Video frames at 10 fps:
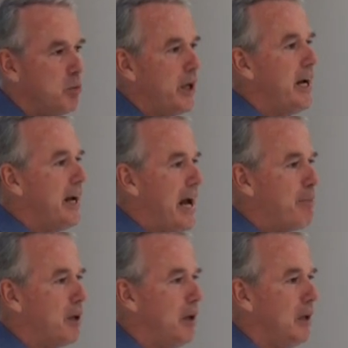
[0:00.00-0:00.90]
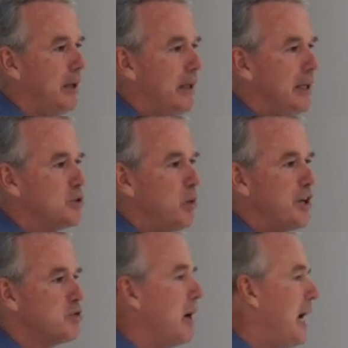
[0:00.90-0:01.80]
working capital is
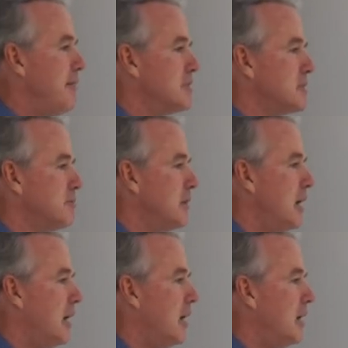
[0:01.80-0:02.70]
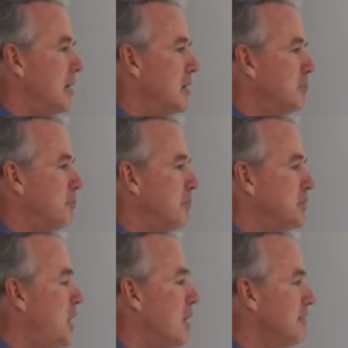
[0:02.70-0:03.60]
what drives
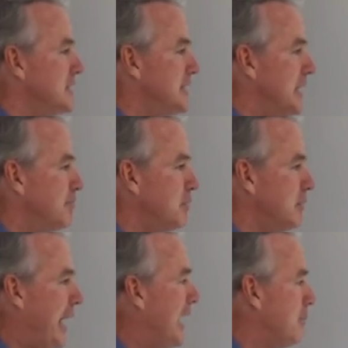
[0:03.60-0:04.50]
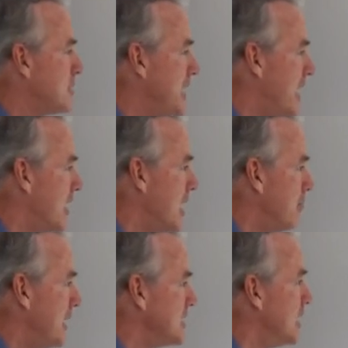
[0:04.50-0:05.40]
solvency for 80% of the
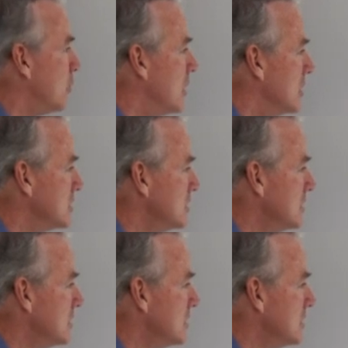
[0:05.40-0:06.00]
companies in the world.